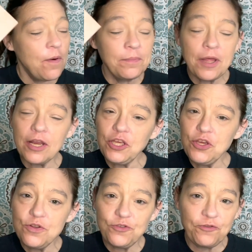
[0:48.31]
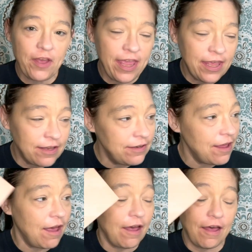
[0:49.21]
I'm not a huge fan
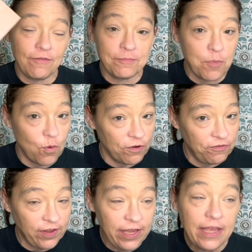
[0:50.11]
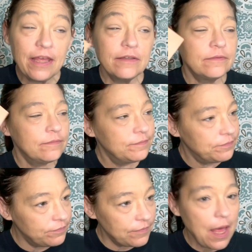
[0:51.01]
of Morphe,
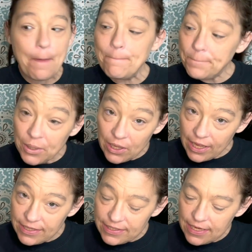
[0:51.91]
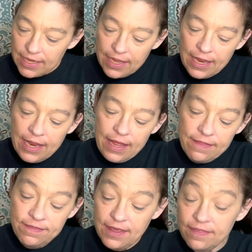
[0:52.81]
but
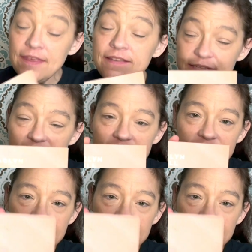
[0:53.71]
th this is